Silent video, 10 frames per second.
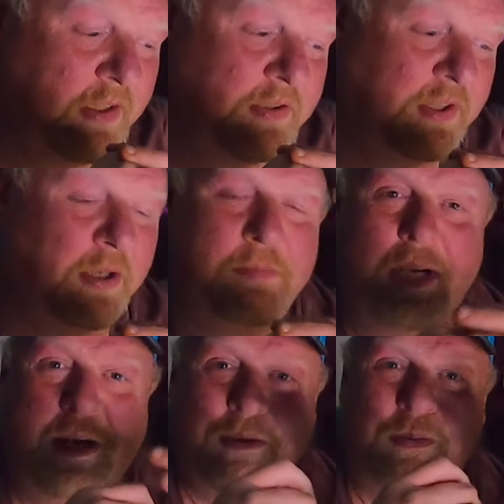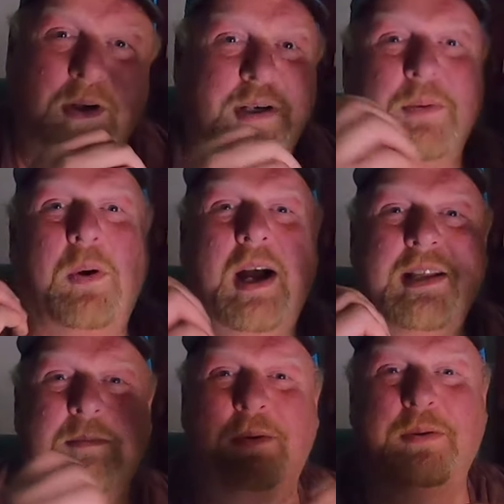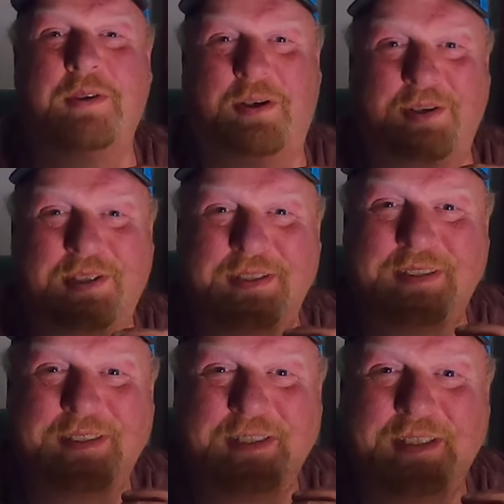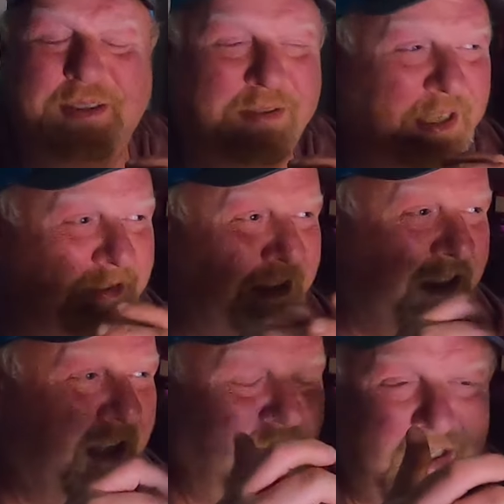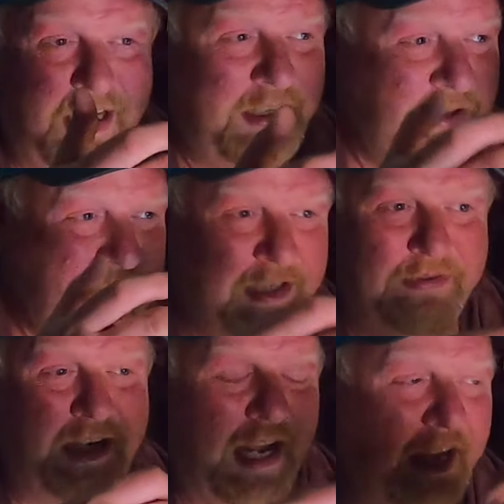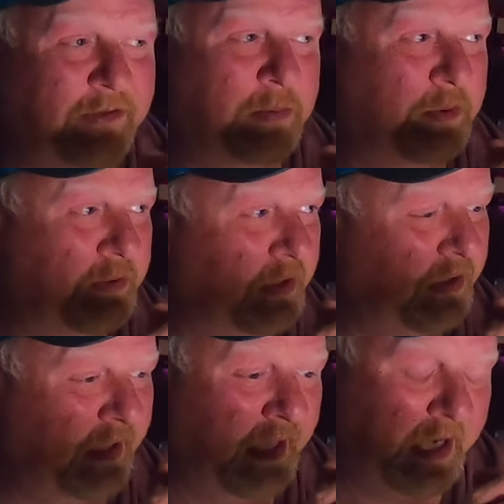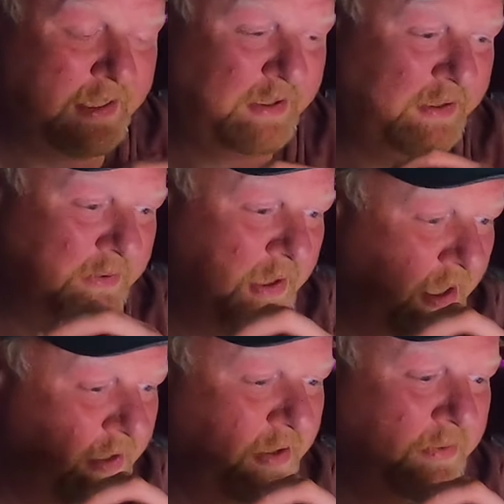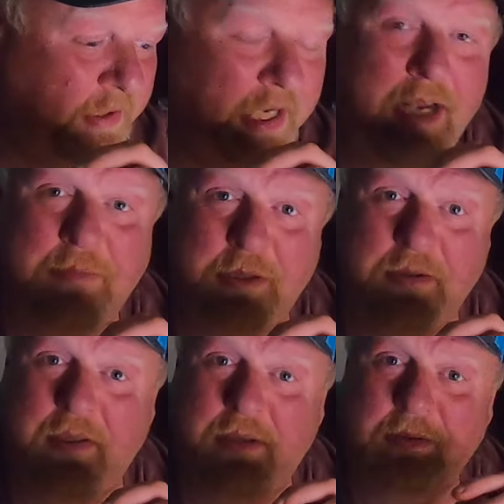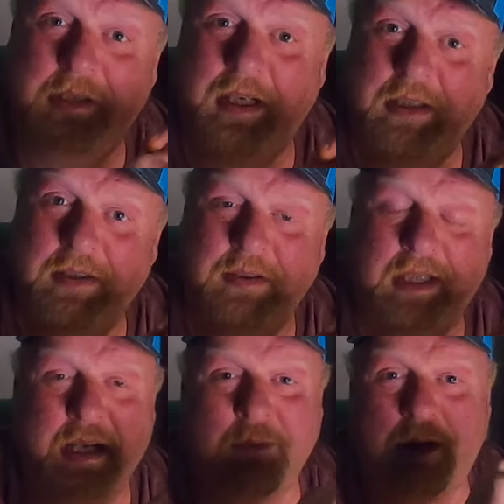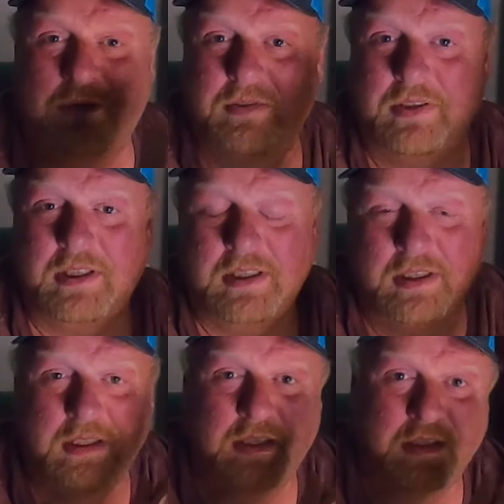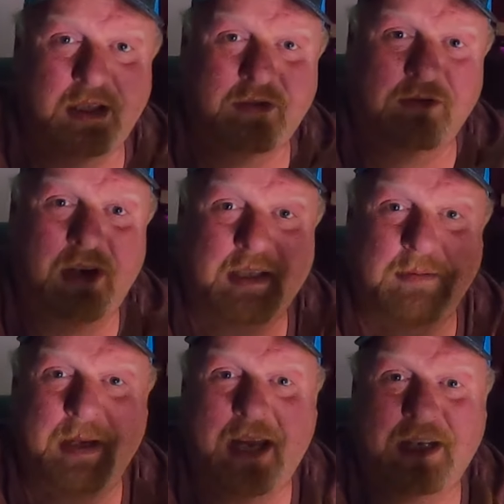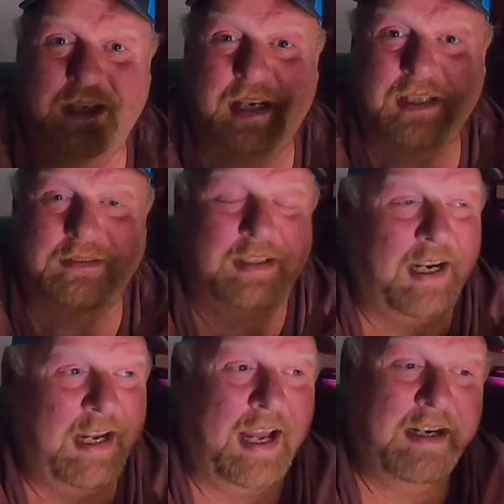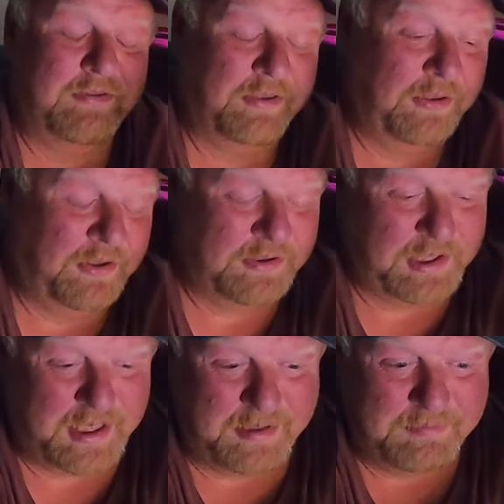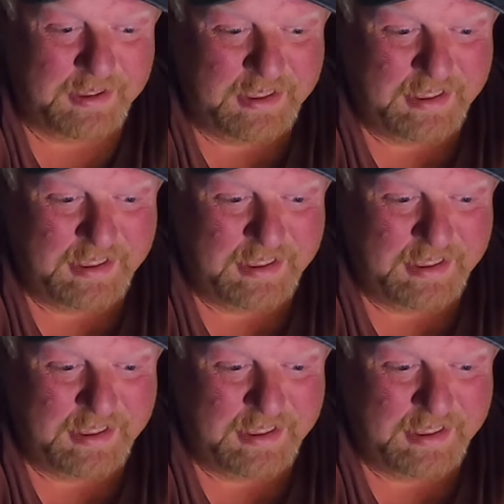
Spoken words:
So, but I was wondering, why the Bulldog? When I used to even have a Bulldog, and I do not know what happened to it. I wish I knew. It came off of a wrecked Mack, and I had it for a long time.